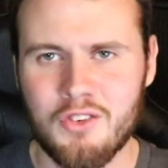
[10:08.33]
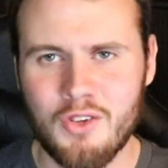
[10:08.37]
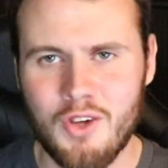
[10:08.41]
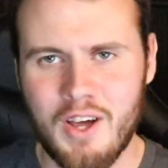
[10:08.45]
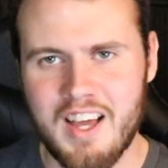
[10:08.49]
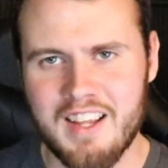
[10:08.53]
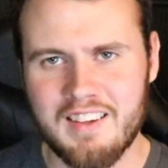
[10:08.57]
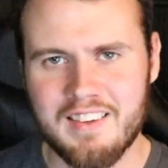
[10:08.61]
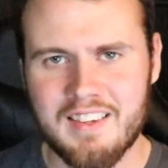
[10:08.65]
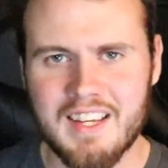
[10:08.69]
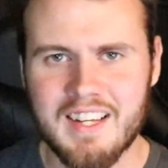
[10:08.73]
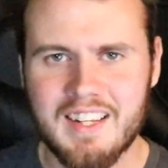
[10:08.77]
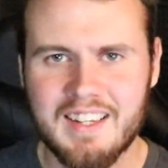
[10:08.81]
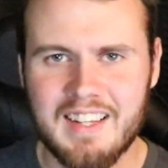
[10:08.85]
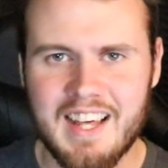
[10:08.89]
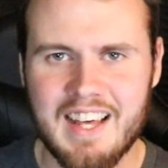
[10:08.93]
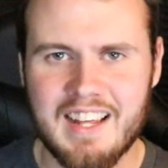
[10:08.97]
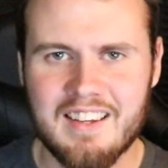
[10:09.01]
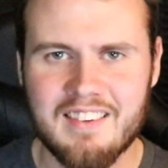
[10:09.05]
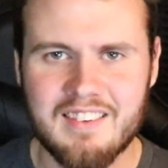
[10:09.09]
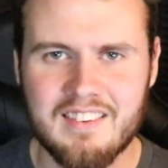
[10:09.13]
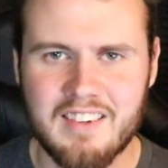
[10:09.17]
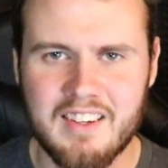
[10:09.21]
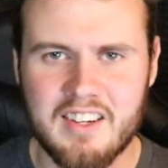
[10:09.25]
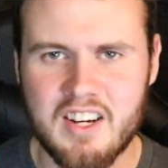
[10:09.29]
so I think
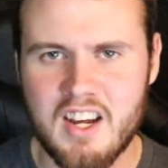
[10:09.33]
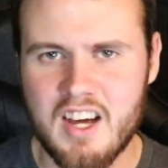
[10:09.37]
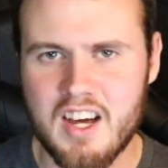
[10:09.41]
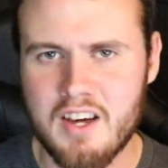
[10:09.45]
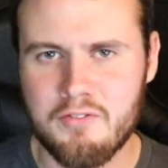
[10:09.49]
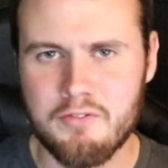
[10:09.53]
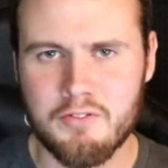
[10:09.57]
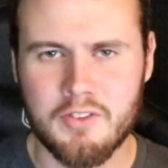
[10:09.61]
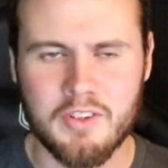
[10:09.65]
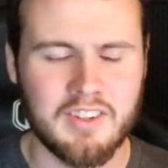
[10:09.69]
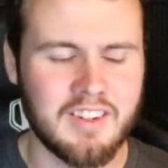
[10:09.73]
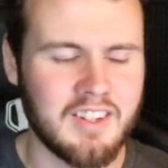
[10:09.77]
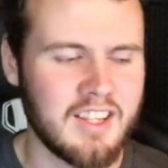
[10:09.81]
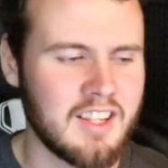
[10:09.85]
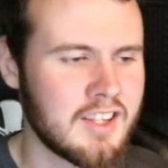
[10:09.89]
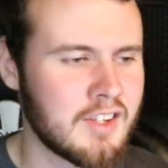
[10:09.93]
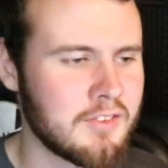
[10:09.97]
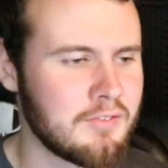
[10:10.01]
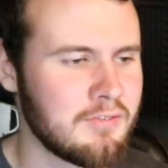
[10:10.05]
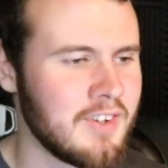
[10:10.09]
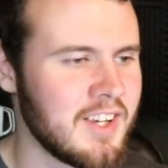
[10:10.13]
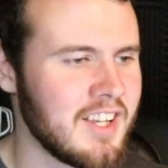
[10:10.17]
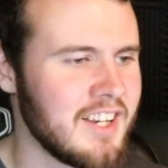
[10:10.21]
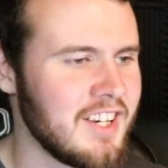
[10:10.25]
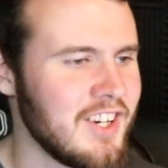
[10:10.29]
that's enough for this
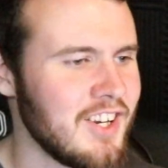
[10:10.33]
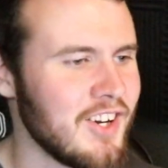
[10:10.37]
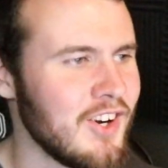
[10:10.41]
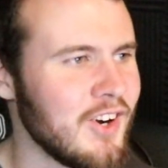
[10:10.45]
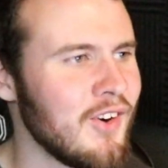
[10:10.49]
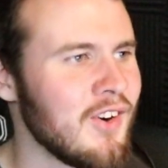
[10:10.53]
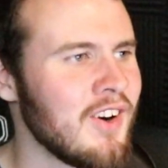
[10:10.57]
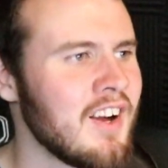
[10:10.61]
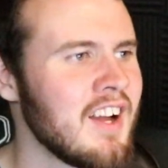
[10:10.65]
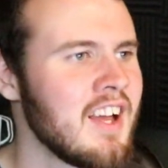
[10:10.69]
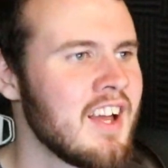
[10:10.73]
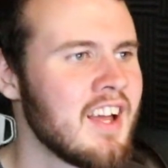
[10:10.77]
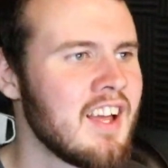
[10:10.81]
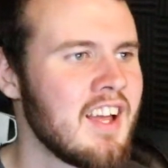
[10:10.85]
video.